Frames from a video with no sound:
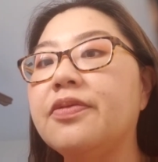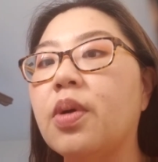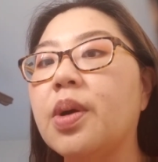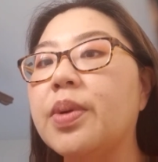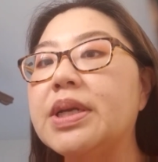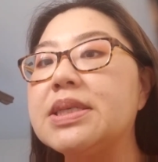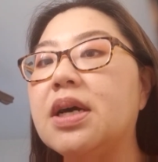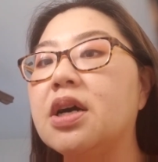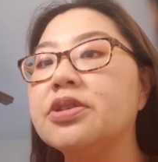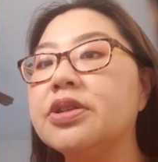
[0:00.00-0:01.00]
for when it's
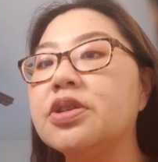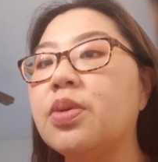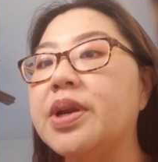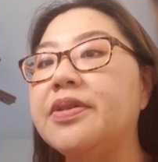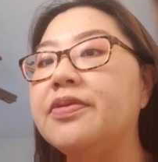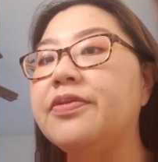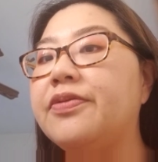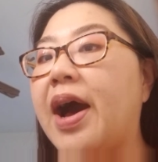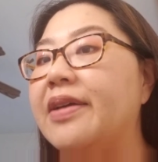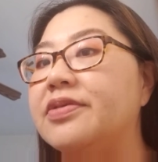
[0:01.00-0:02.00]

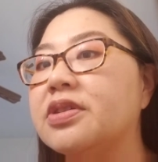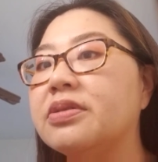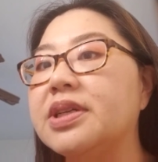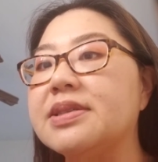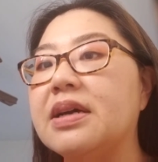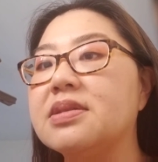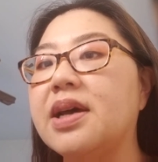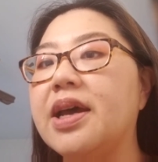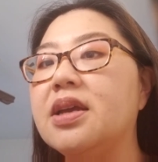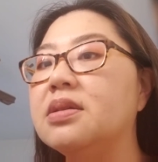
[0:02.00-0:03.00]
125 degrees
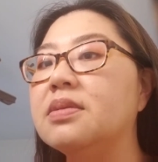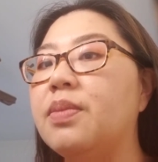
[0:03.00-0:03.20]
outside,